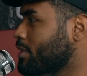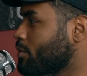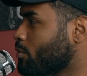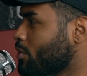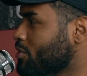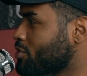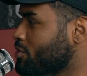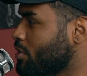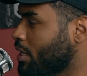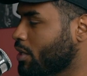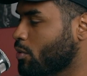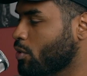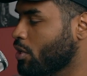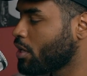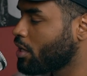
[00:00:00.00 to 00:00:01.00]
Taking what
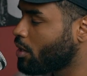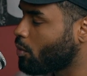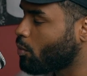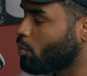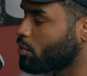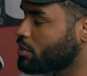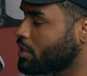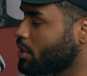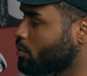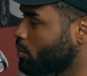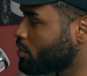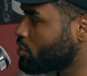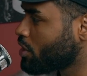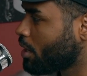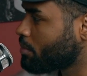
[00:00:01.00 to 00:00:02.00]

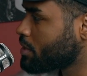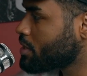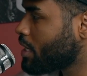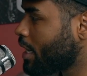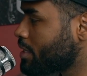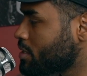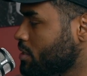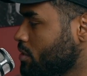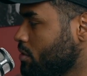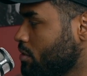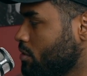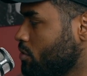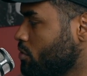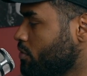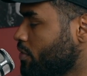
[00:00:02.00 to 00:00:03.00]
job? This guy is
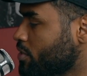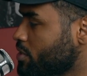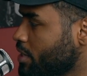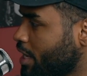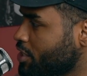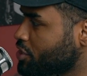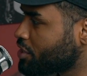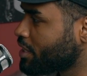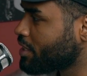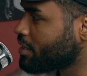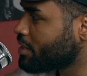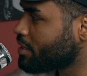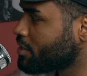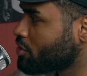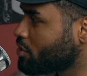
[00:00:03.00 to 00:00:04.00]
university
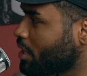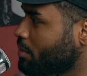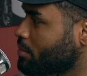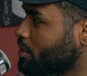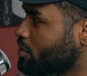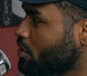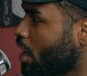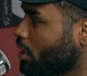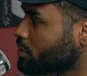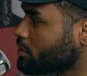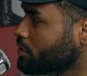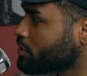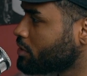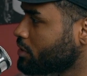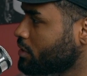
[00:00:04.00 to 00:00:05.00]
educated and is trying to be a
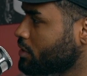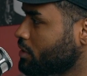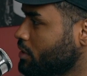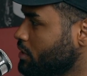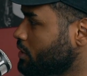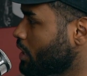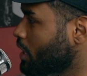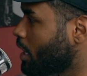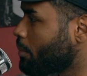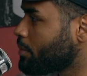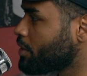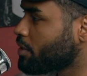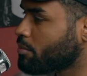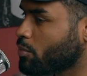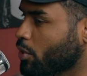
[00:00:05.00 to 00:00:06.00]
doctor. He's not
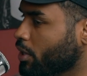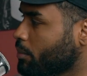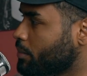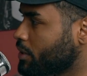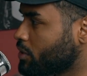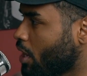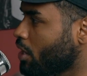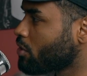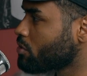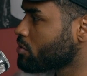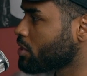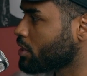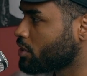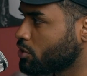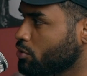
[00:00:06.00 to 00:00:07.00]
coming here to work at
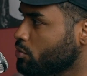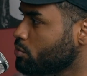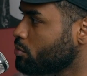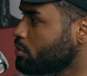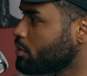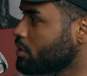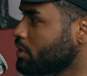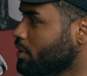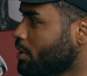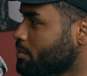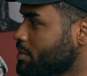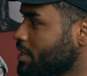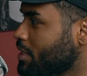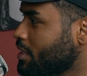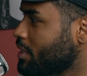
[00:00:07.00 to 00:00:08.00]
McDonald's like you. You know what
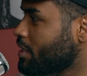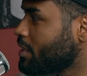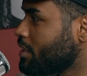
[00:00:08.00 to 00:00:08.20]
I'm saying?